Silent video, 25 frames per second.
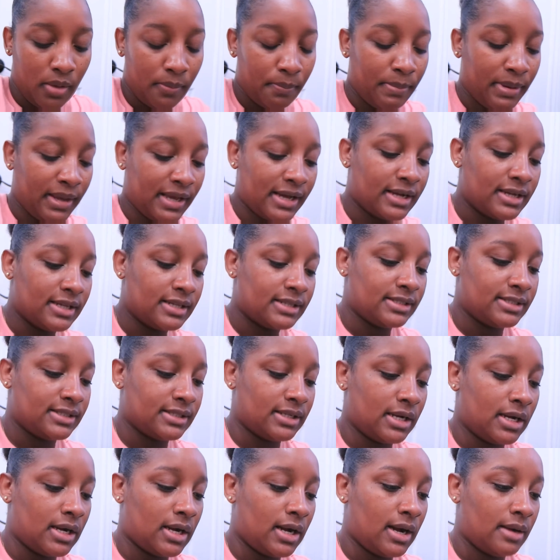Because
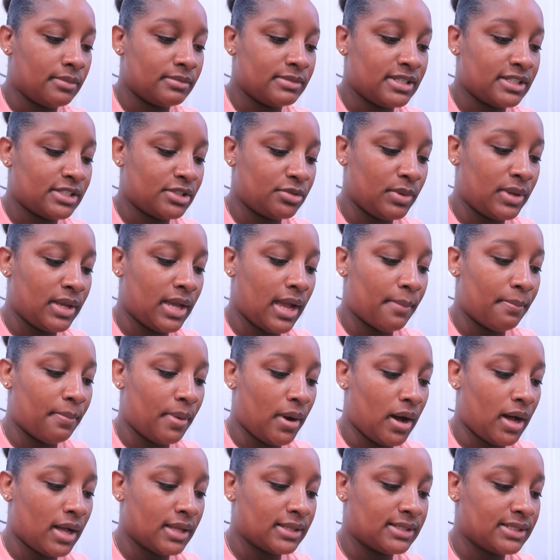um, this week I
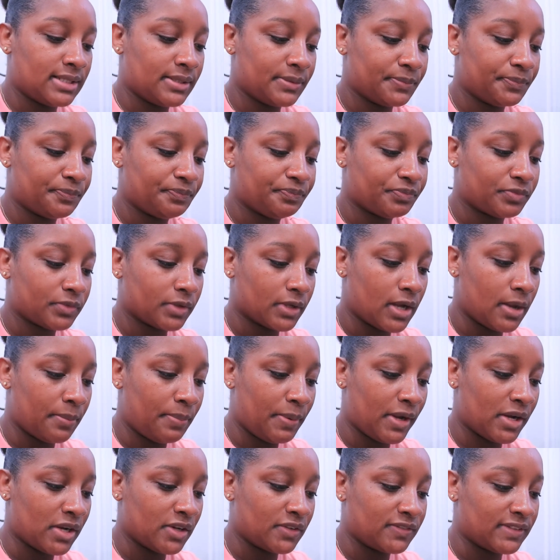bought a
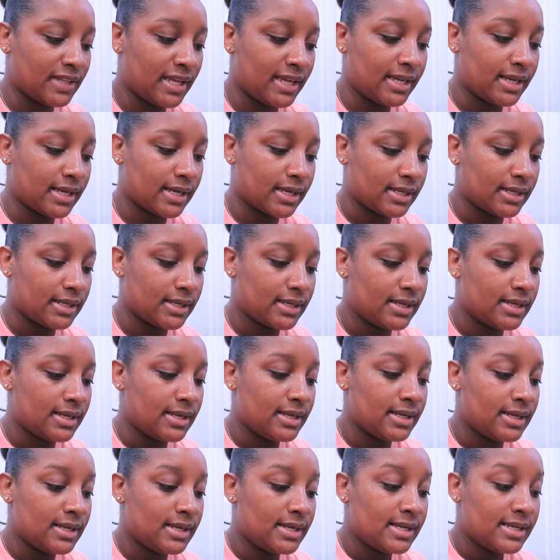pair of like
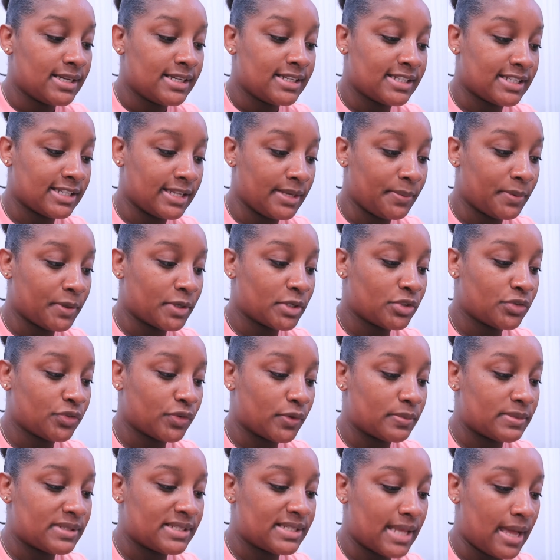slippers
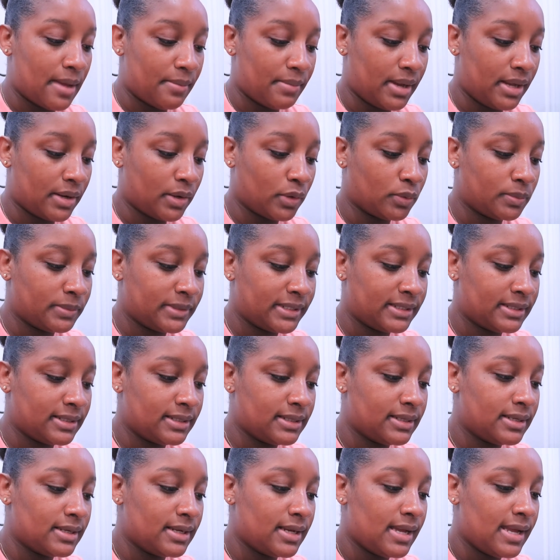from Sam
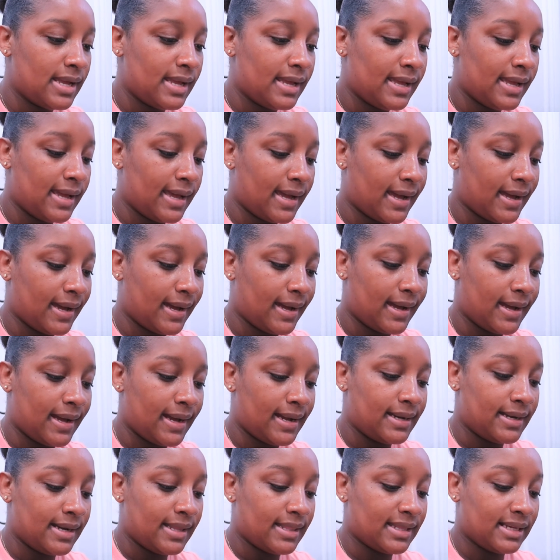Edelman,
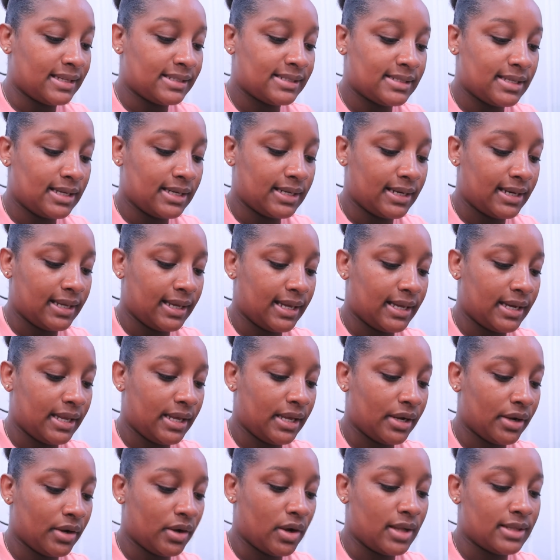and that's not gonna get
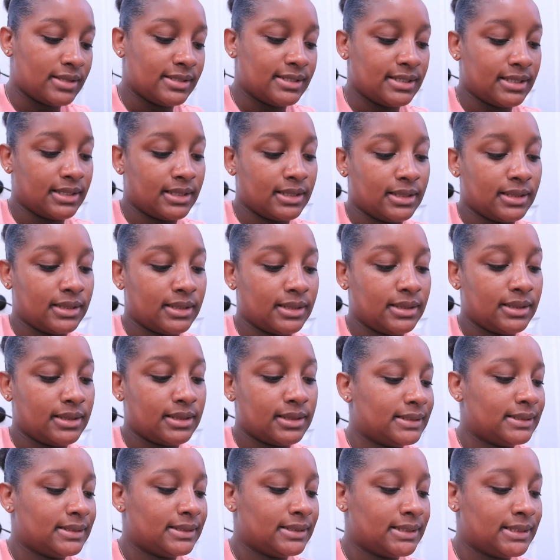here until
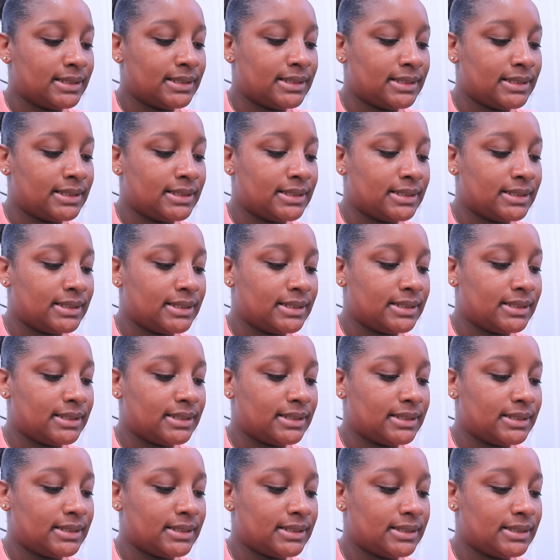mm,
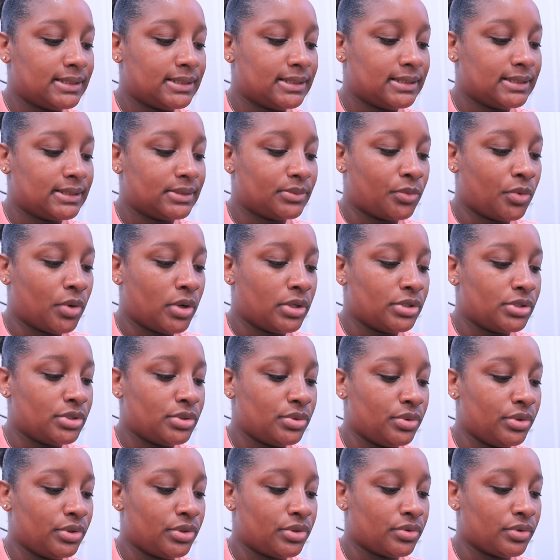one,
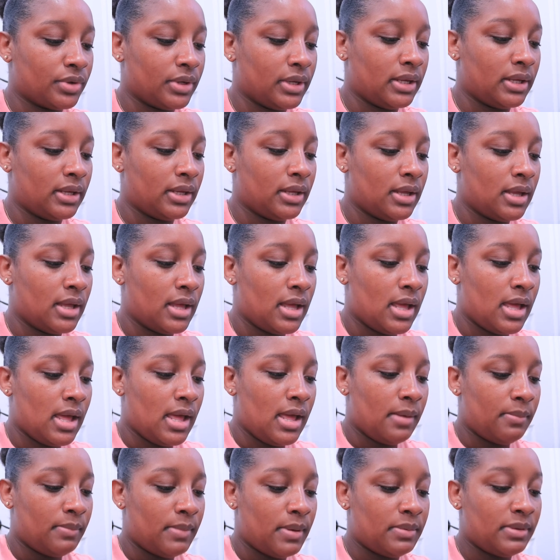two, three,
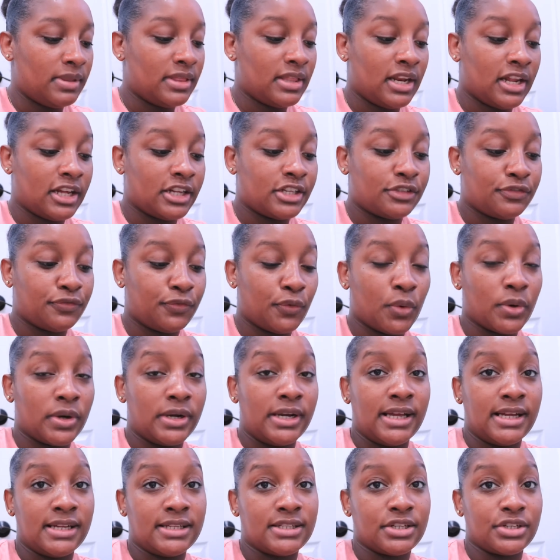maybe in the next four
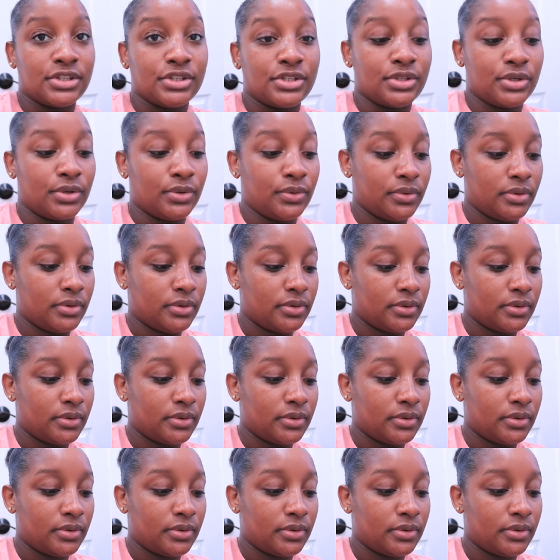days or so.